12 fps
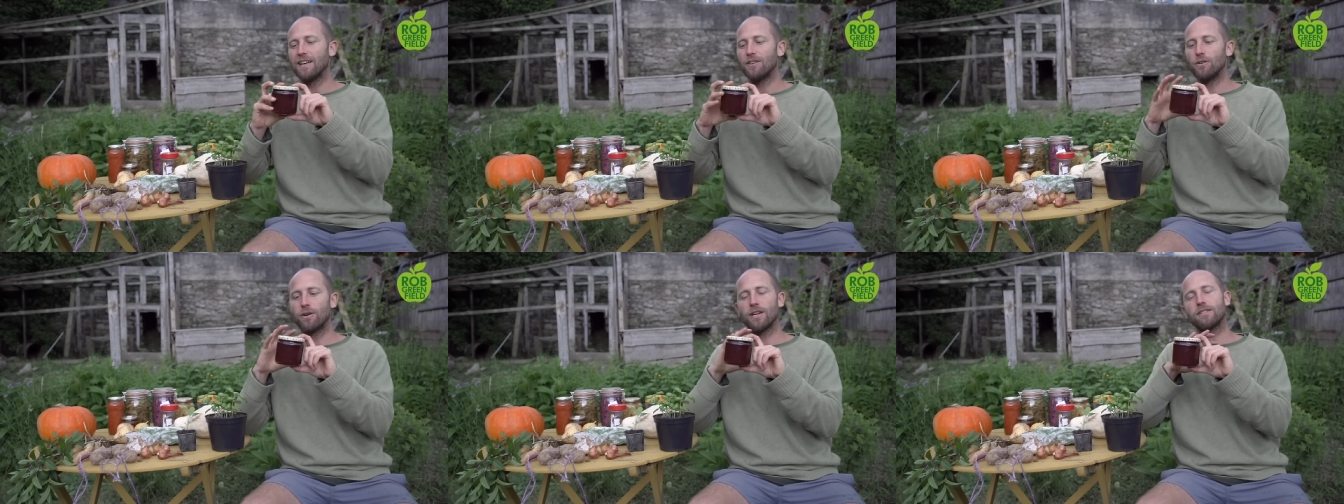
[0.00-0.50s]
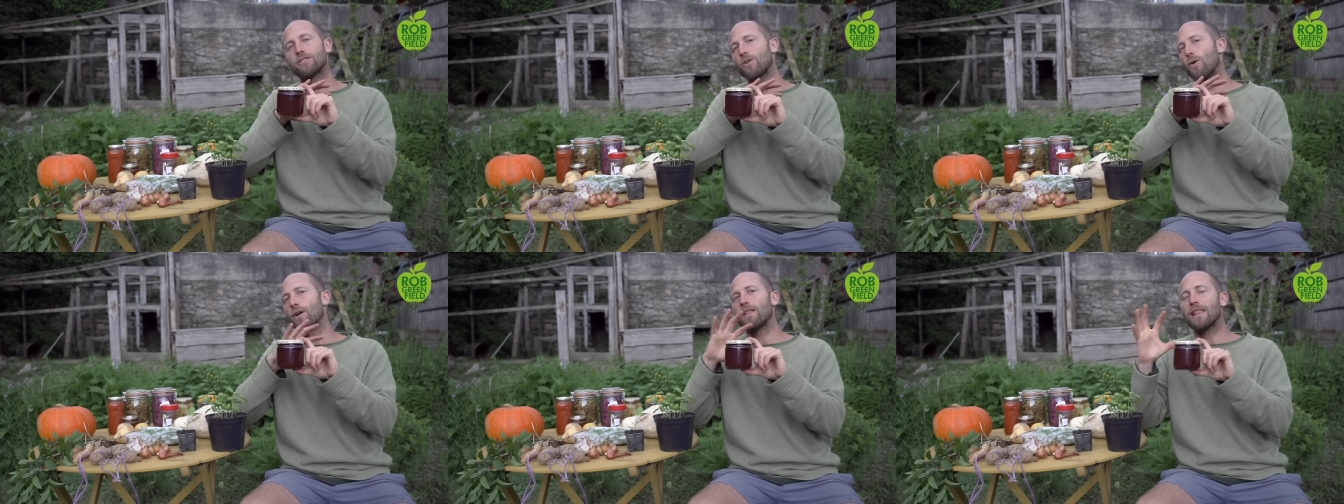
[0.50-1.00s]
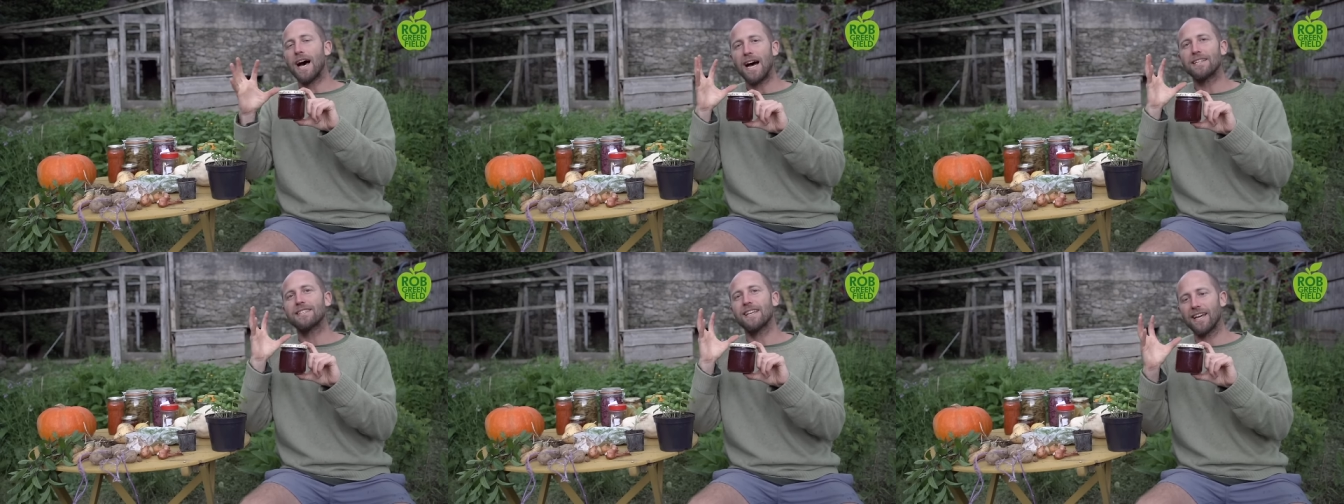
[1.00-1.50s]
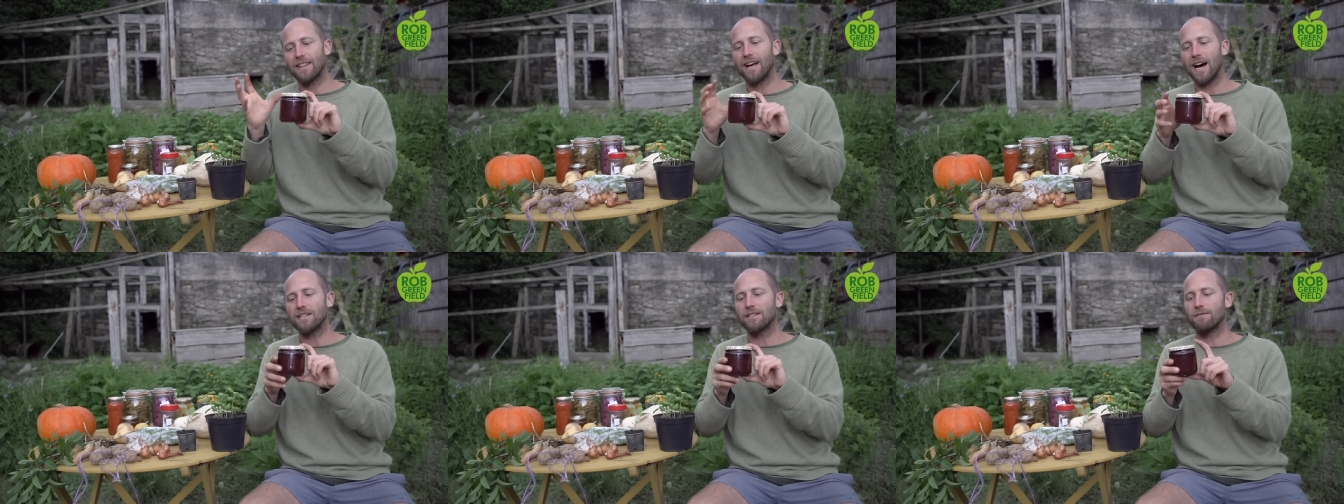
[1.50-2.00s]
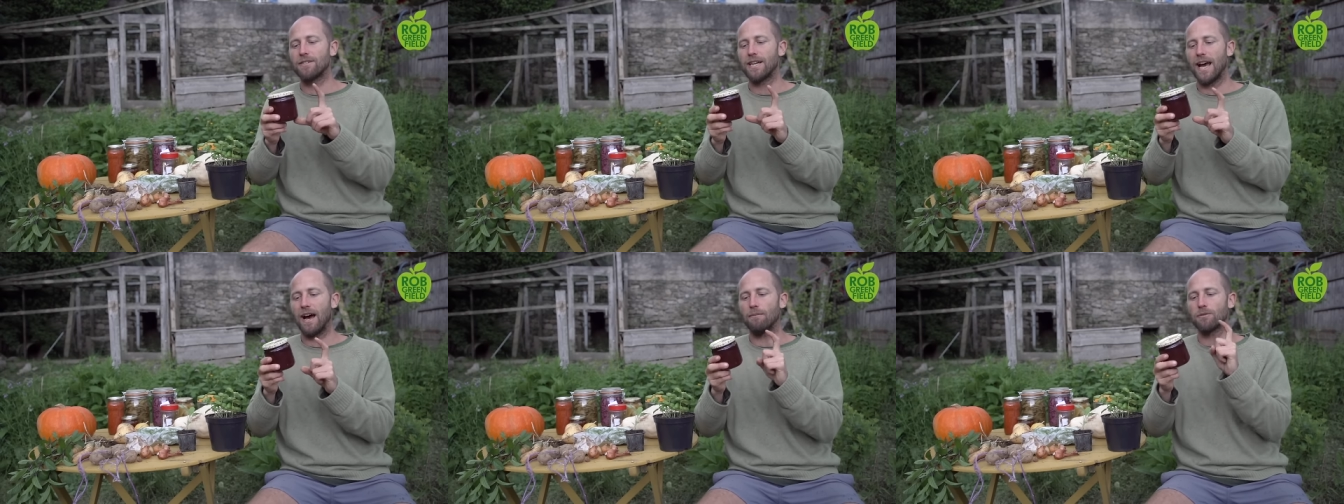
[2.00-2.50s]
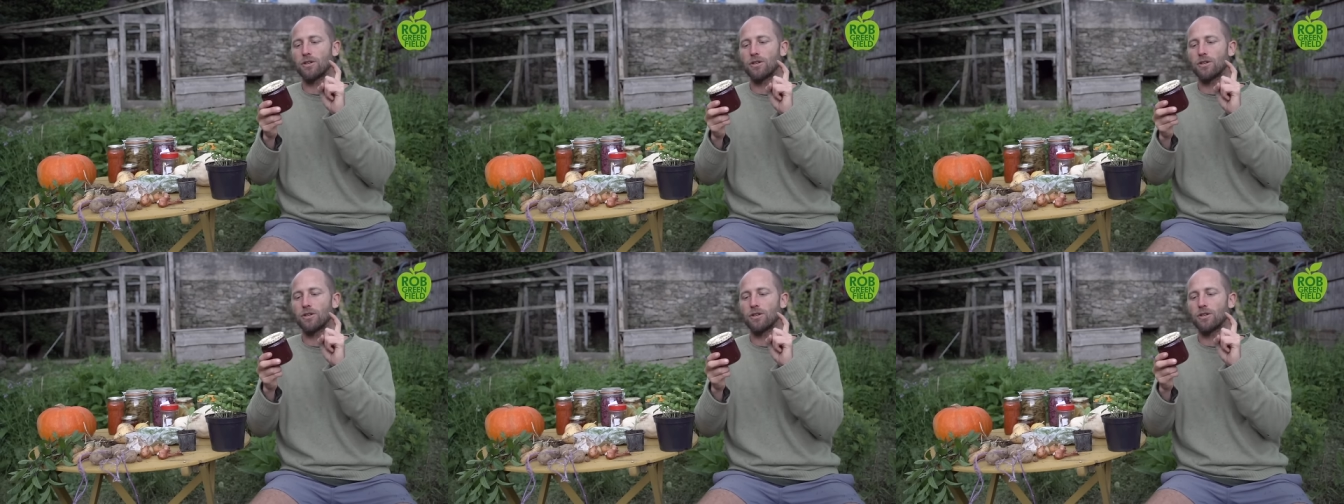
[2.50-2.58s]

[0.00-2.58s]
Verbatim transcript: You can store lots and lots of jam.